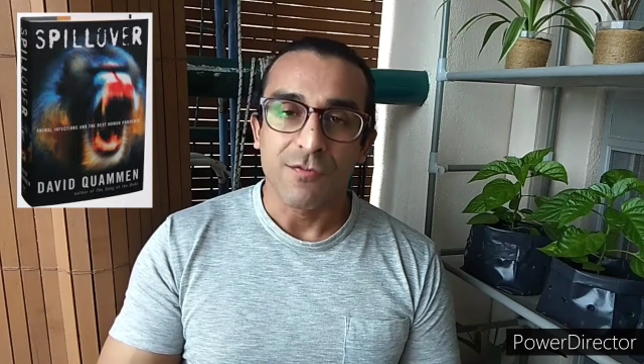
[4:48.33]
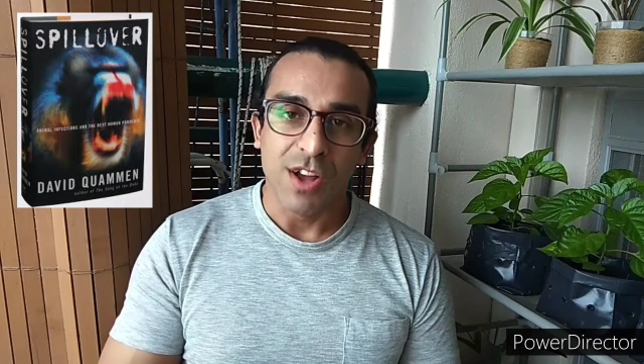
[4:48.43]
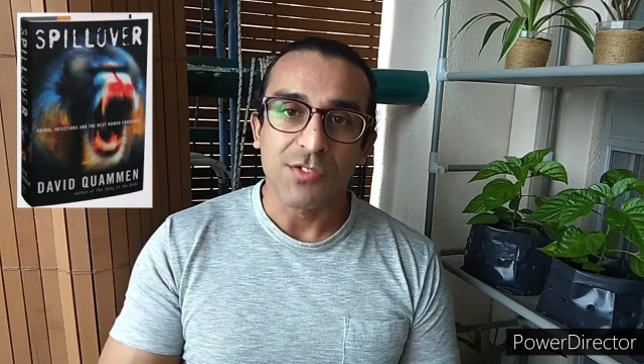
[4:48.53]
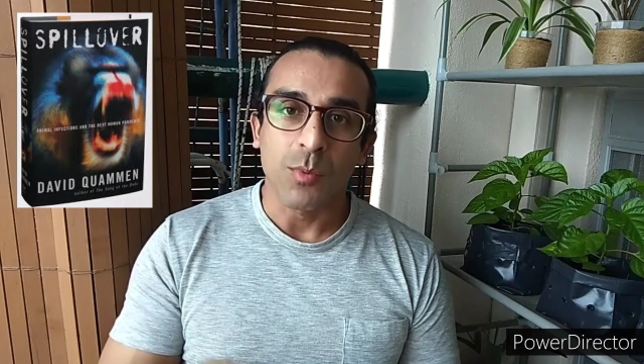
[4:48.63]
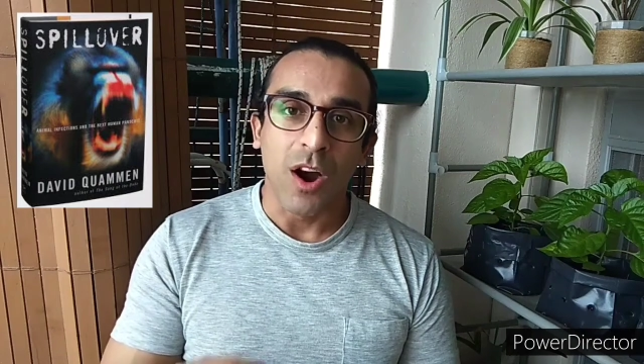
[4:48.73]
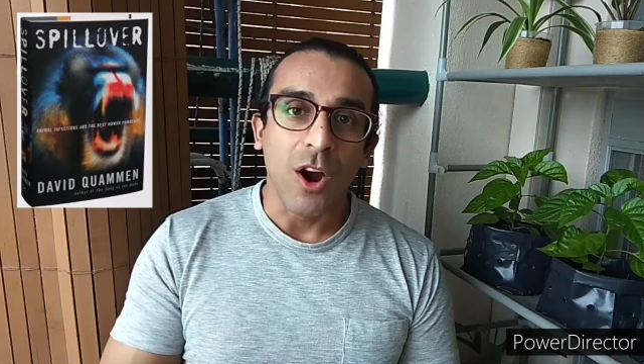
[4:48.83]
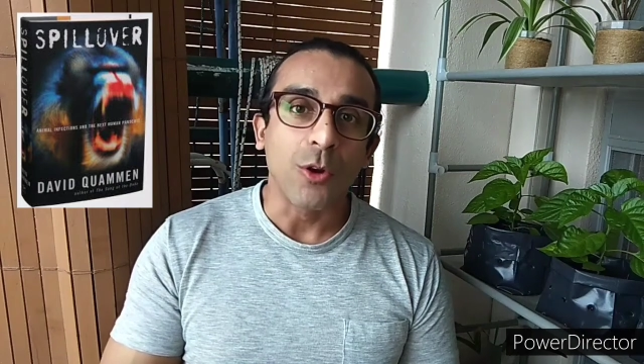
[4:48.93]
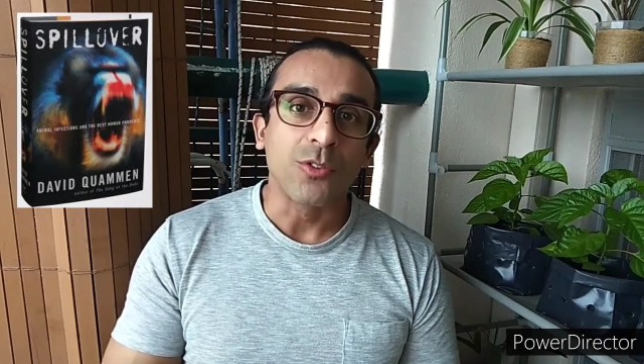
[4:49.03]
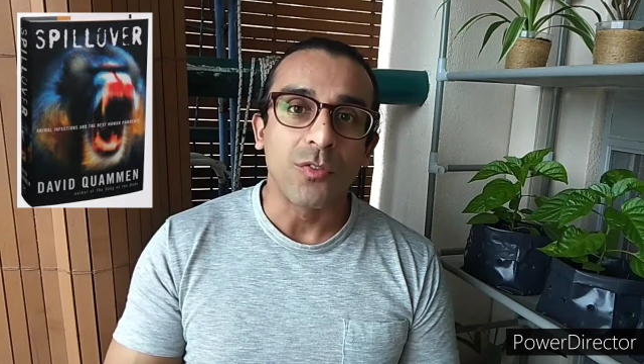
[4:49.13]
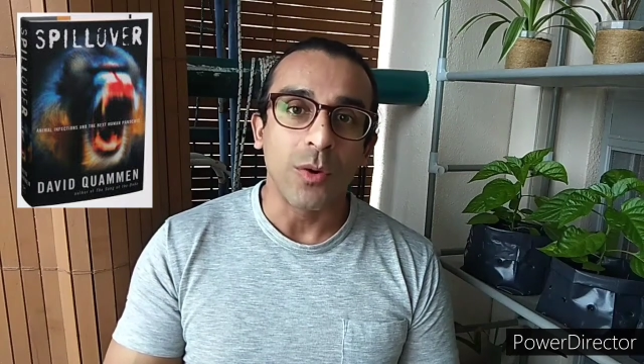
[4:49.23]
the
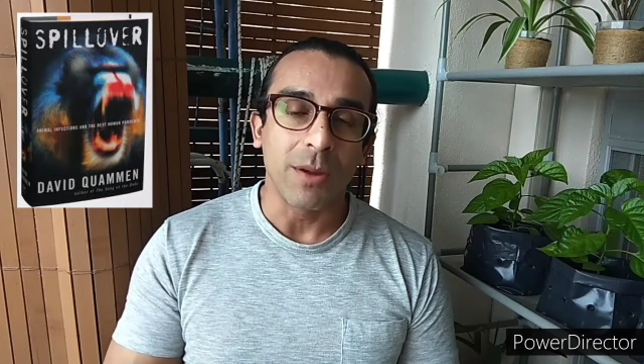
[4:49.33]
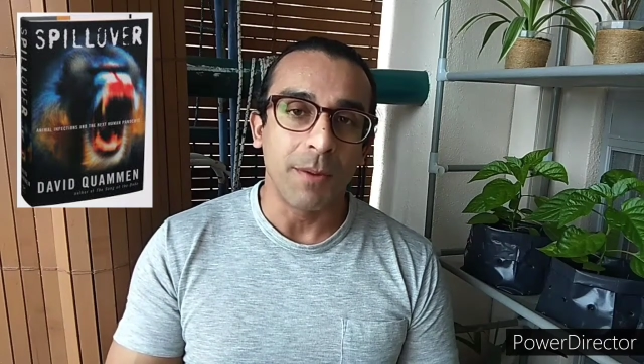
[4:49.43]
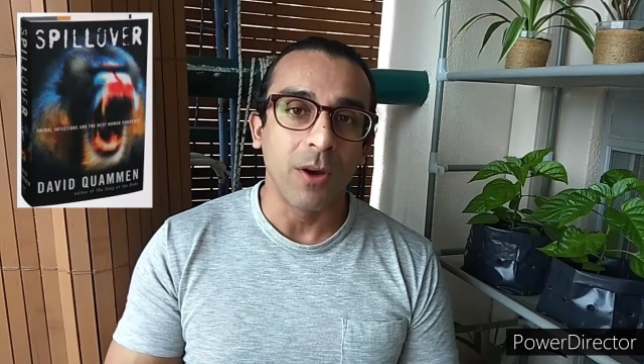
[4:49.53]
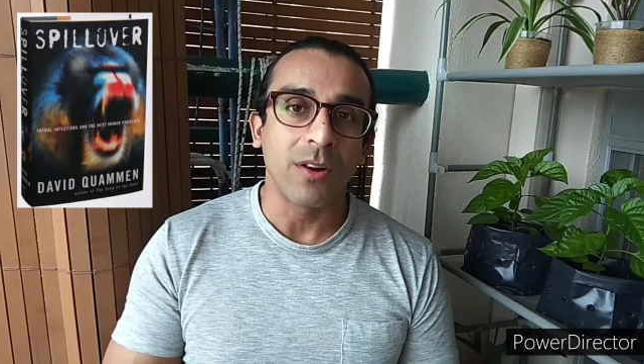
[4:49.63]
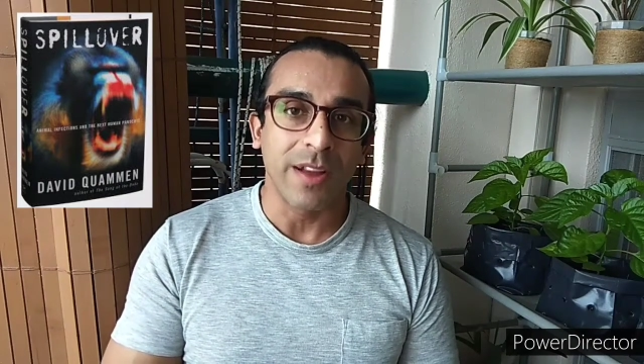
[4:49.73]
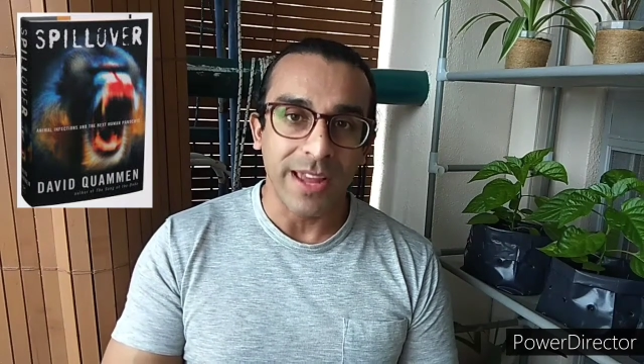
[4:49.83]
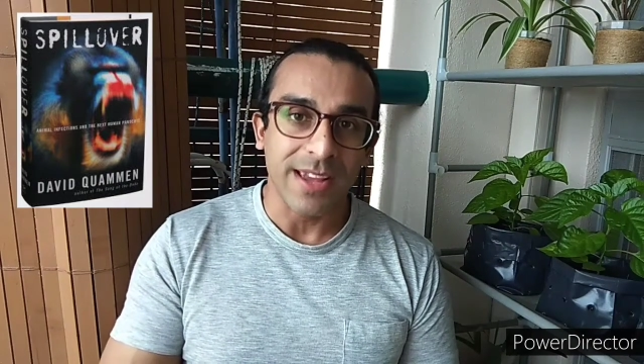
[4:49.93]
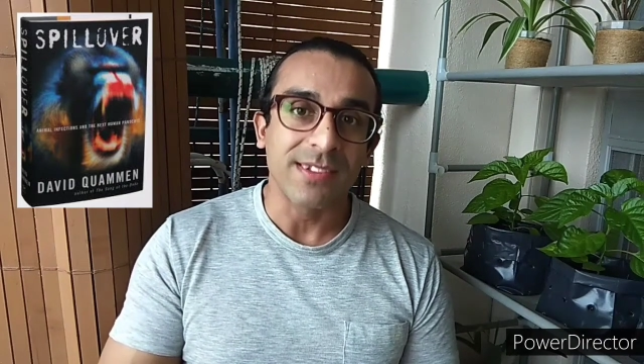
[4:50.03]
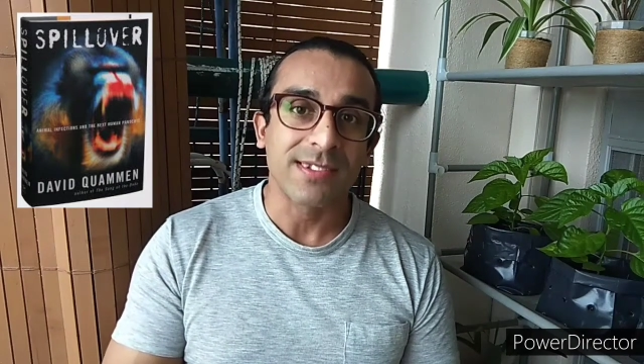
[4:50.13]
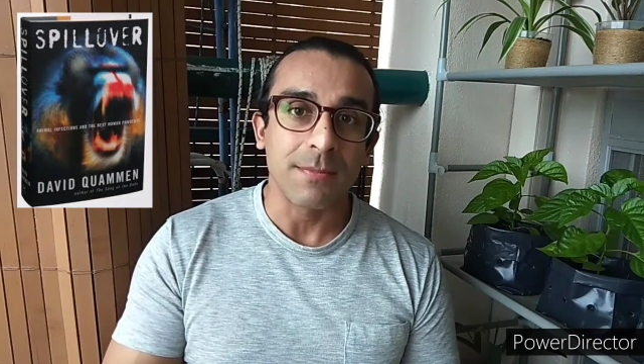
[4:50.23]
reservoir host for
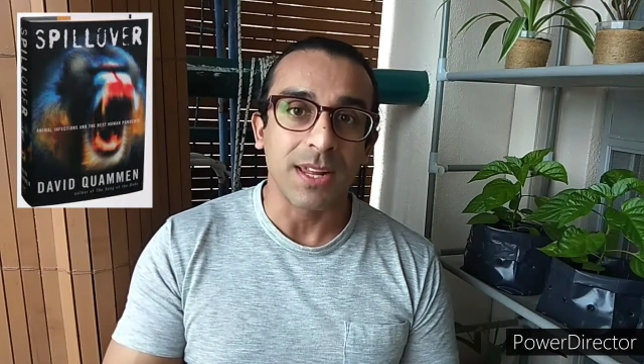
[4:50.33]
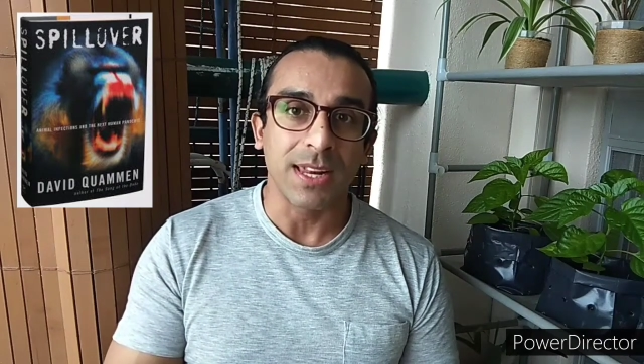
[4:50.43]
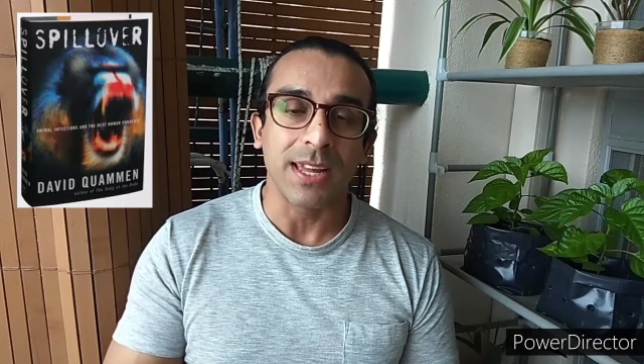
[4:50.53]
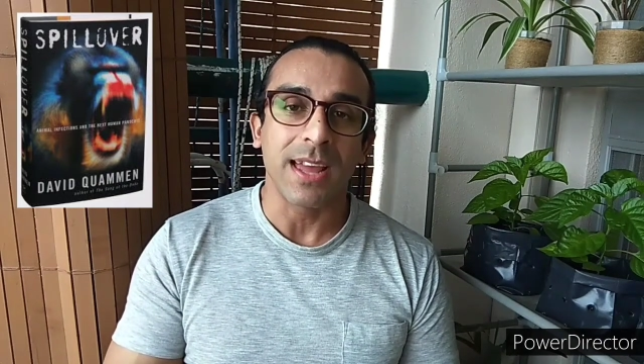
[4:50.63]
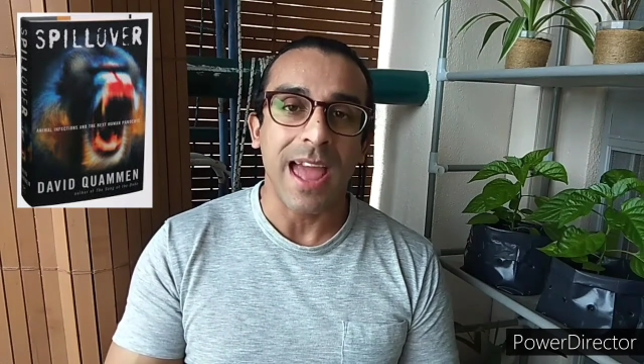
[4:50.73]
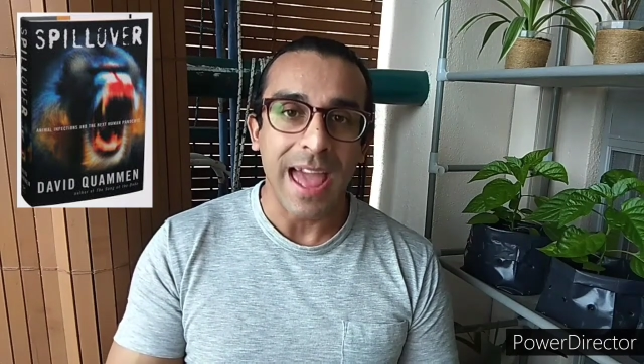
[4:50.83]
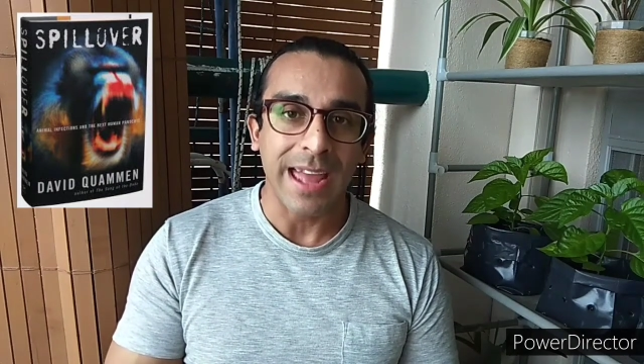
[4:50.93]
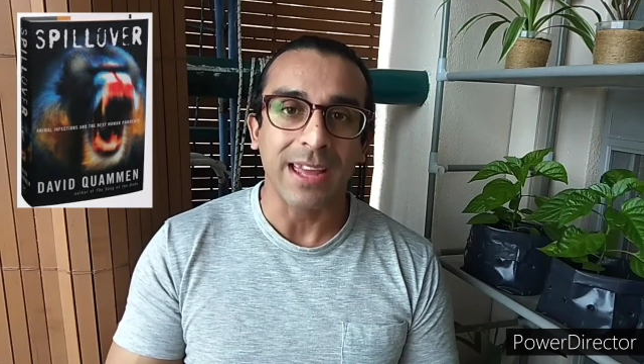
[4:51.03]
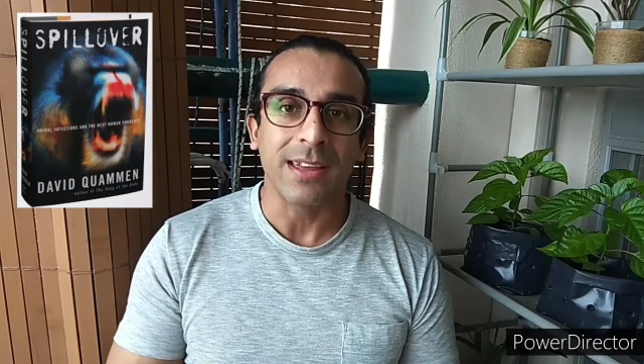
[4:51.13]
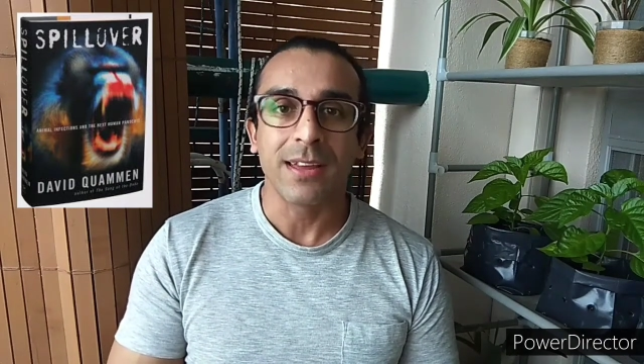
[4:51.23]
Ebola is similarly
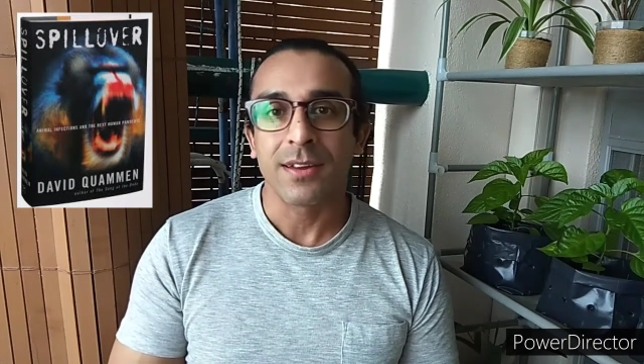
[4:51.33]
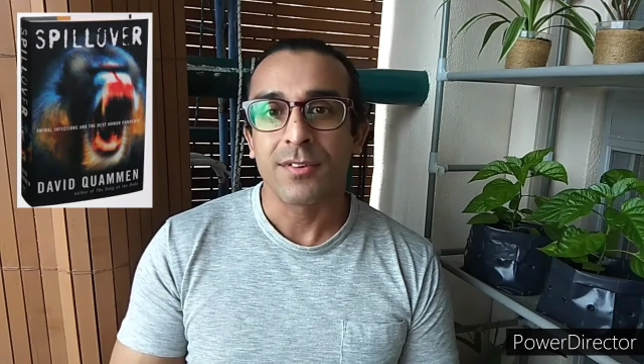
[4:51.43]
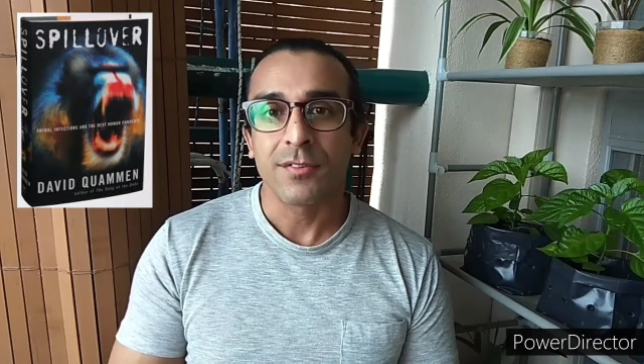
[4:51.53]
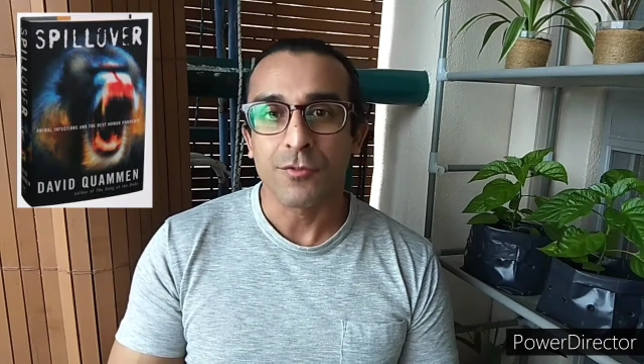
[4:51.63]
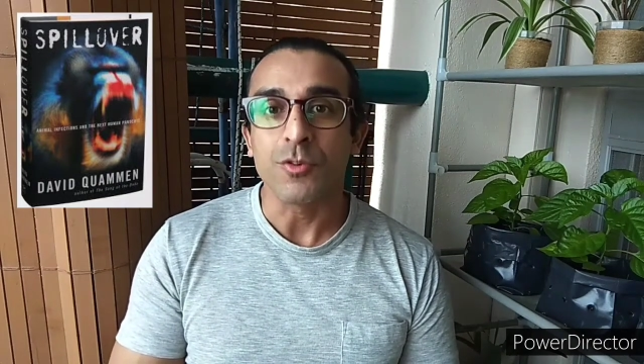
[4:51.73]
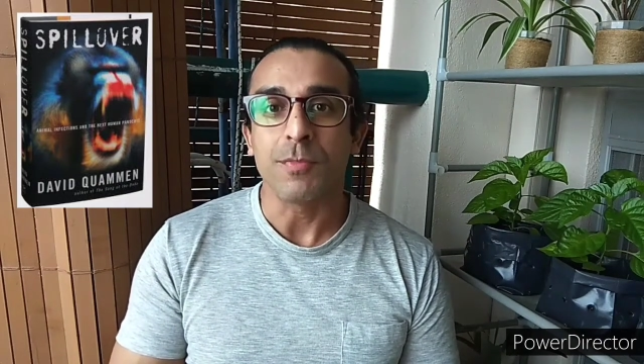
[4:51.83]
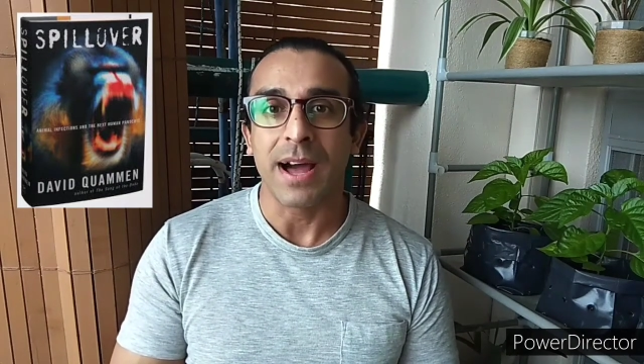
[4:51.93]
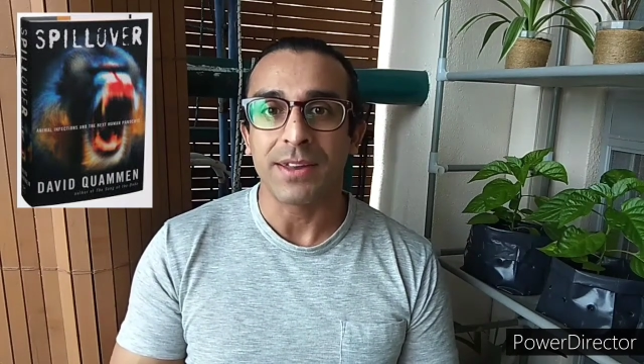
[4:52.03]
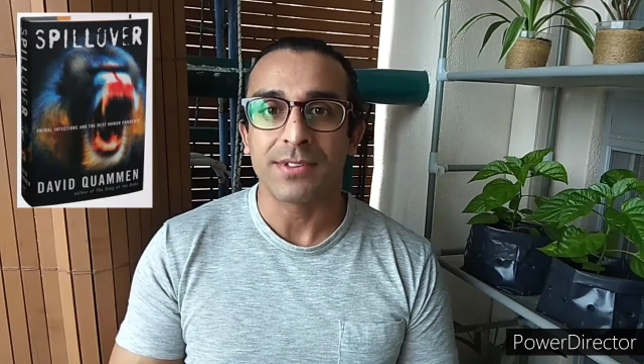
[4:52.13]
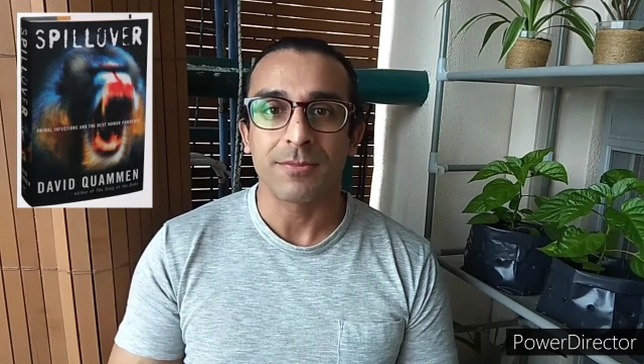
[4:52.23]
a
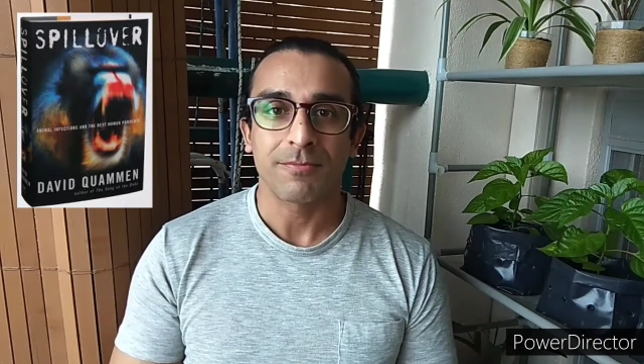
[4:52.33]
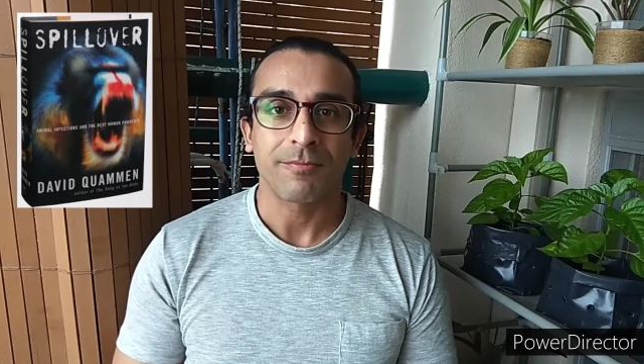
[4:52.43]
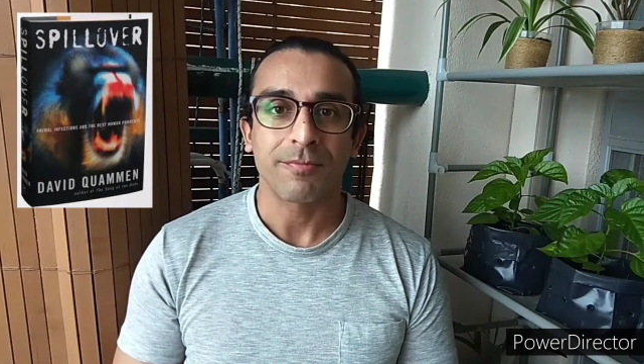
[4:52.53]
fruit bat.